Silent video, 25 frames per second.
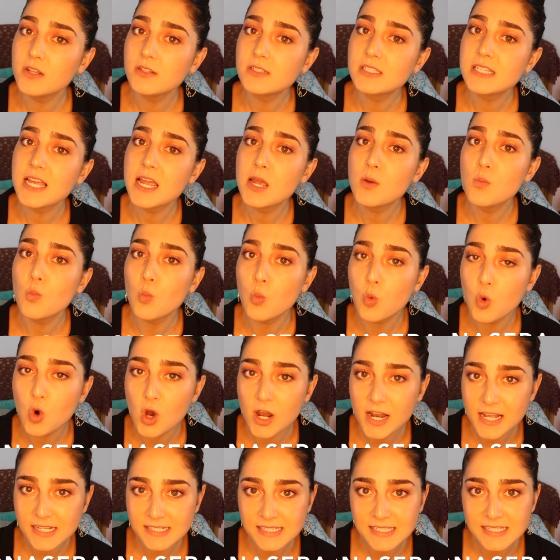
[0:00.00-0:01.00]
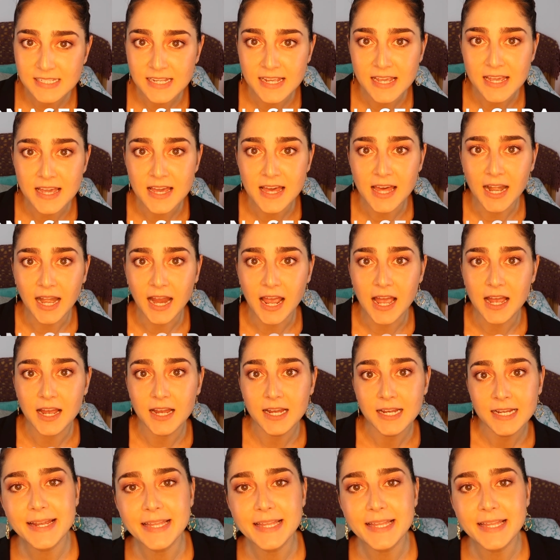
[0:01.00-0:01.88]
you say buonasera.